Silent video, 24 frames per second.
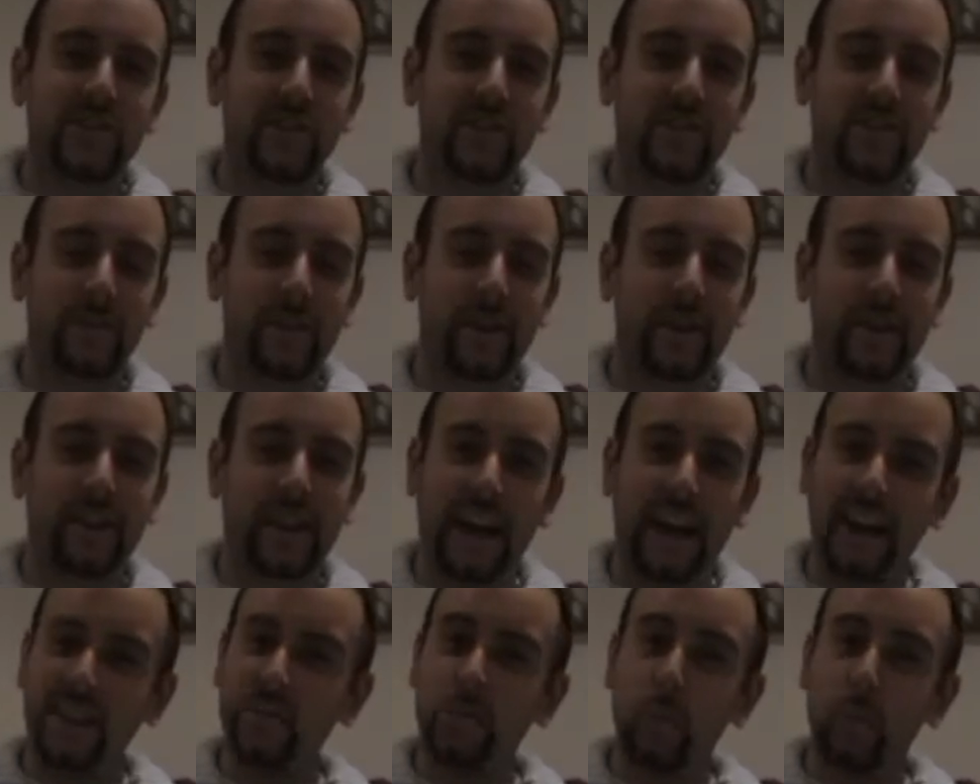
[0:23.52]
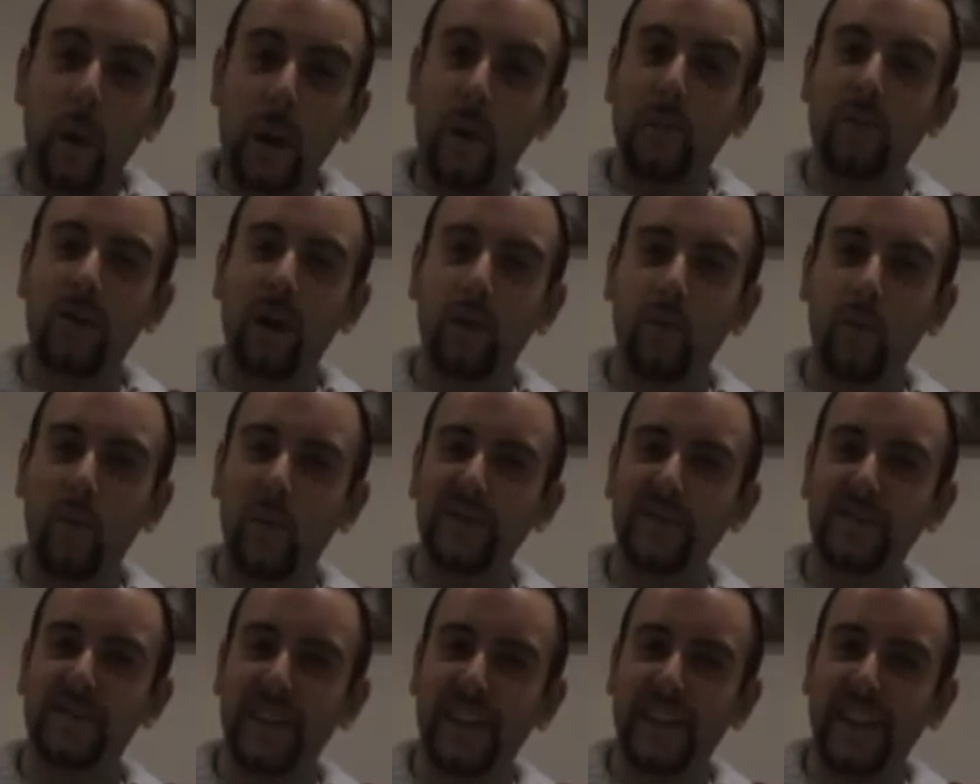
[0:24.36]
gentlemen, and welcome
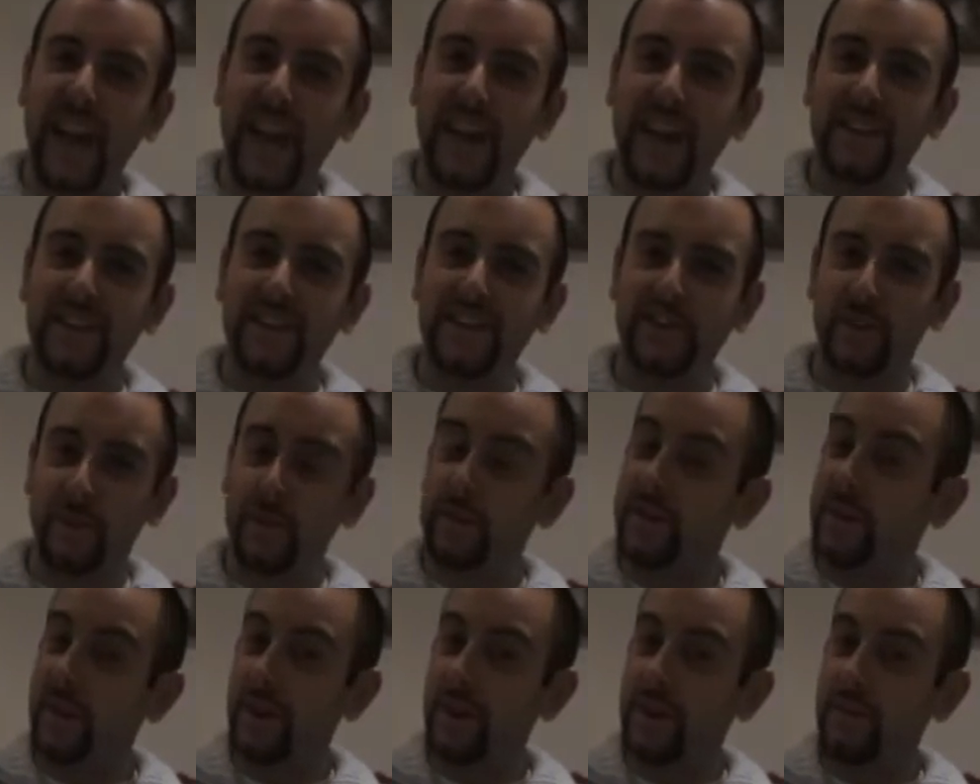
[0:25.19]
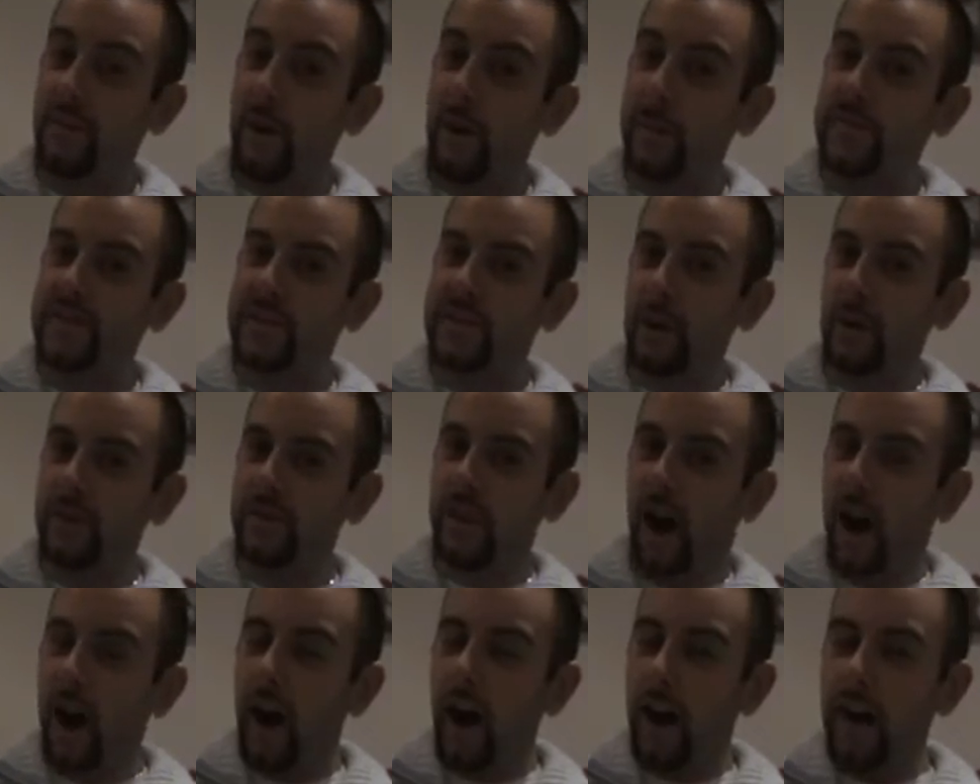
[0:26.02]
once again to another episode
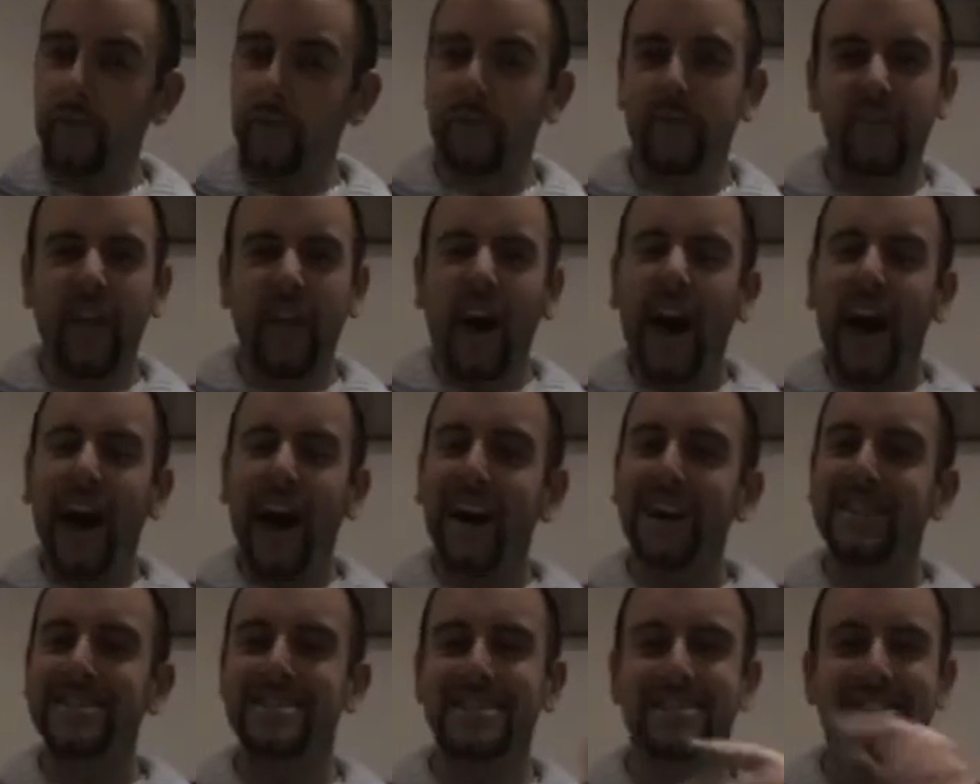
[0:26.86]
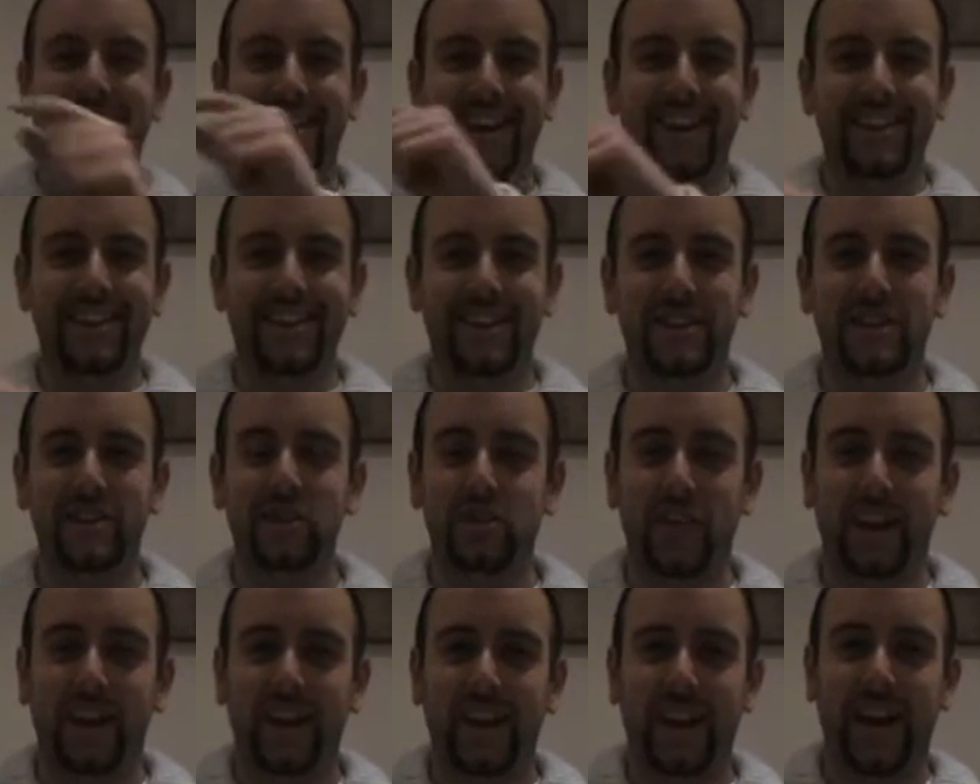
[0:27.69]
of The Cider
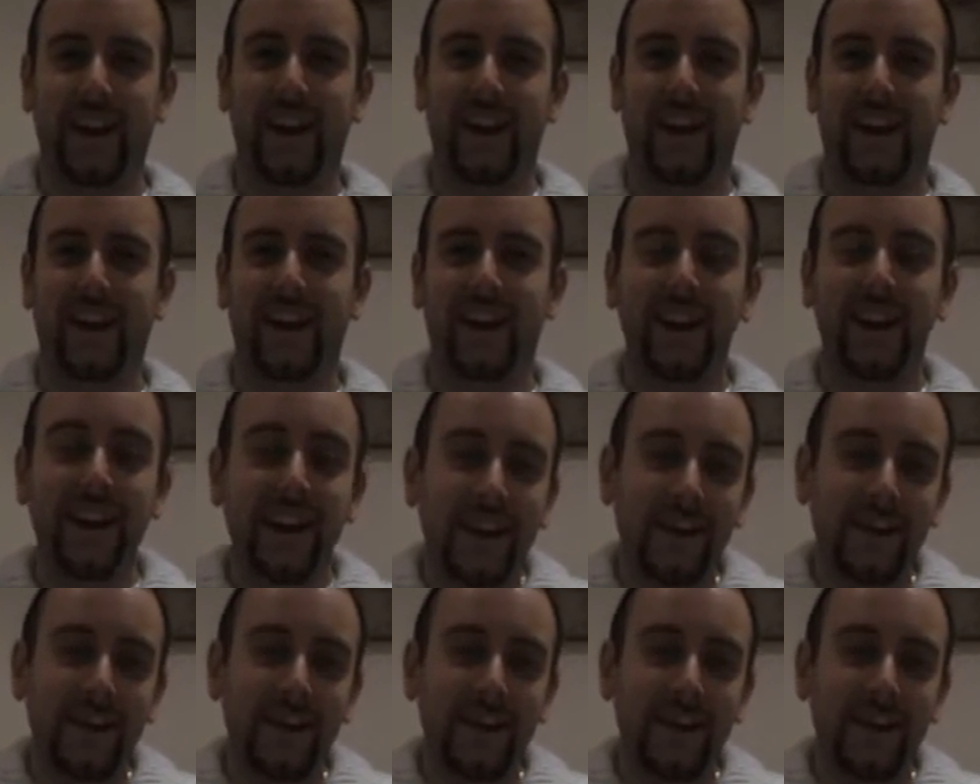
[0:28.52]
Drinker.